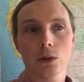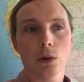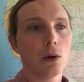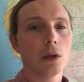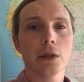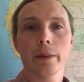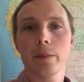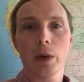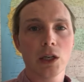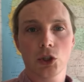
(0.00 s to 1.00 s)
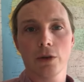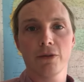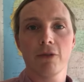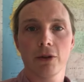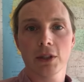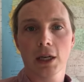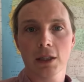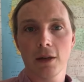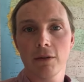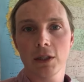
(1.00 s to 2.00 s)
all the bunch of different
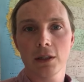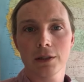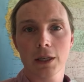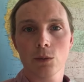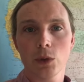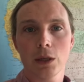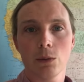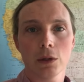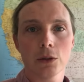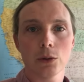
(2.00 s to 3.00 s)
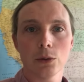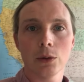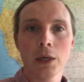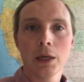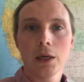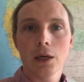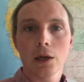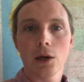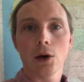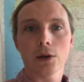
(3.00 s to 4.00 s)
activities that we will do
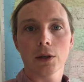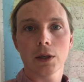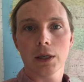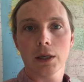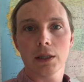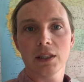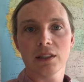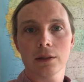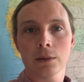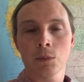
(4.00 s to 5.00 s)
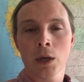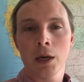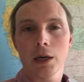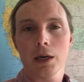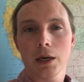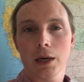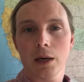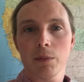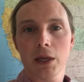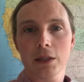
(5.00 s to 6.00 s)
along this.
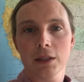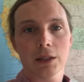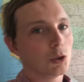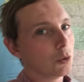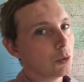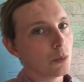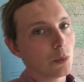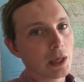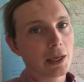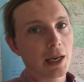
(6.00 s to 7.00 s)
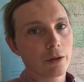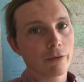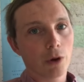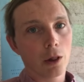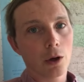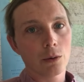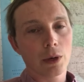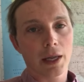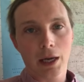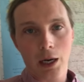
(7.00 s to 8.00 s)
But you will get to follow,
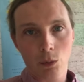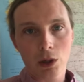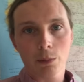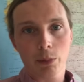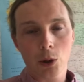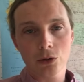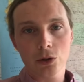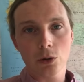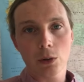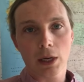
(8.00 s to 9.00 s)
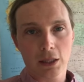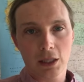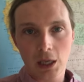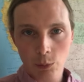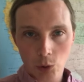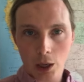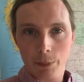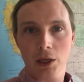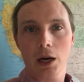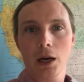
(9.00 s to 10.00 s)
and I will post you and keep you
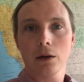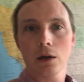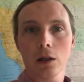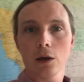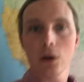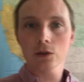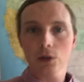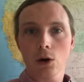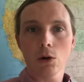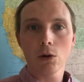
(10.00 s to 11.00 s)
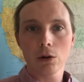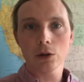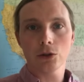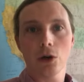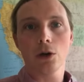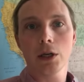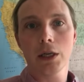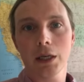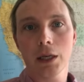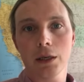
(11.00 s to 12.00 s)
updated along the whole
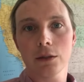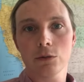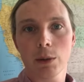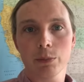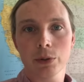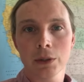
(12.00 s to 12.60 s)
journey and the trip.